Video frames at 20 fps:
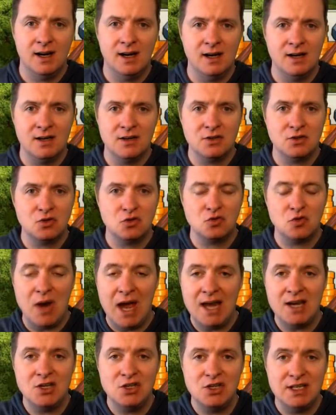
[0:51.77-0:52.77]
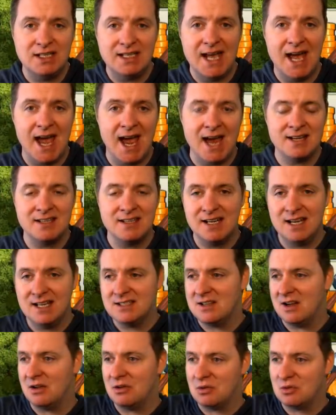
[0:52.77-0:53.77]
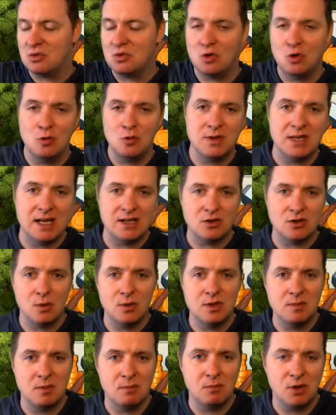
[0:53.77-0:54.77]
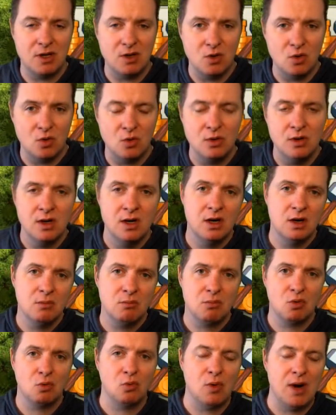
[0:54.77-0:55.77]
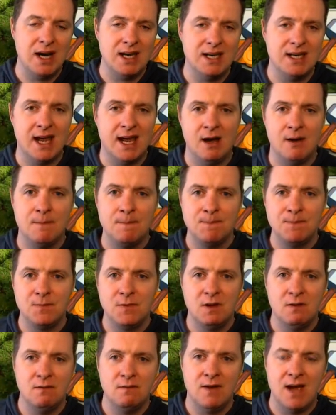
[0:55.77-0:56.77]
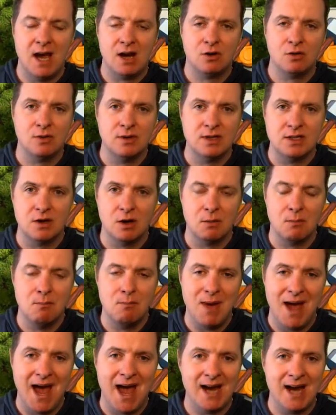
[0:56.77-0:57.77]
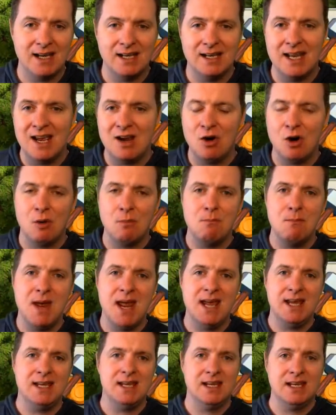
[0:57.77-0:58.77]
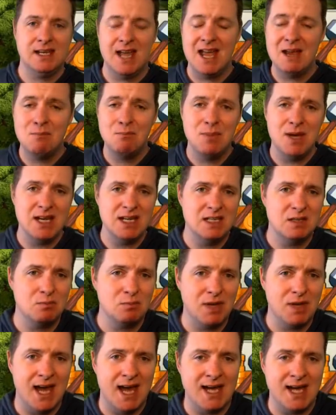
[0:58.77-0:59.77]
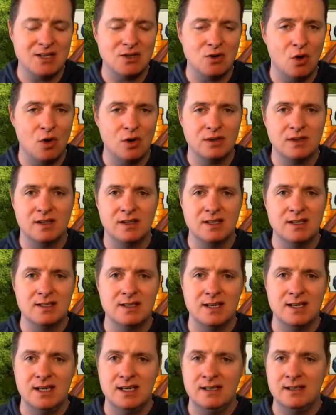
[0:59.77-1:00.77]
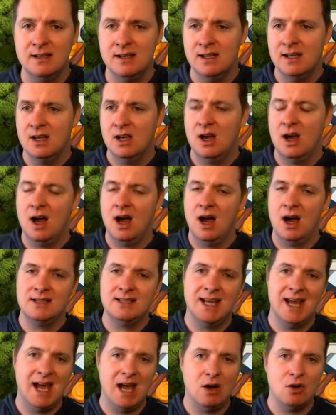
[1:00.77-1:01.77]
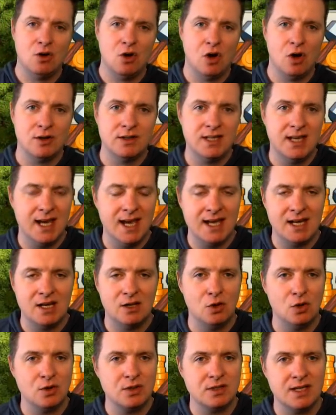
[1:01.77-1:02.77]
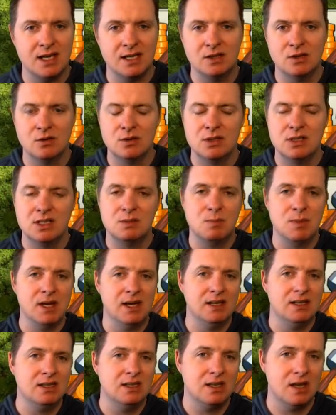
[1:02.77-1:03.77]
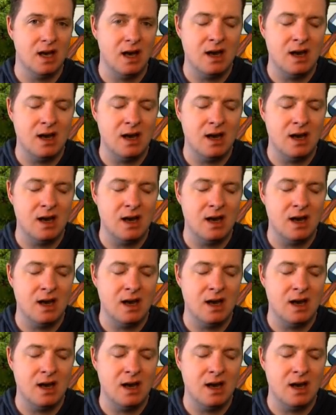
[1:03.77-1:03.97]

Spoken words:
strategy attacks against other troops. That's always been pretty cool. But right now Valkyries are back and they are making a big splash onto the scene. Town Hall 10, it looks like there's just been a ton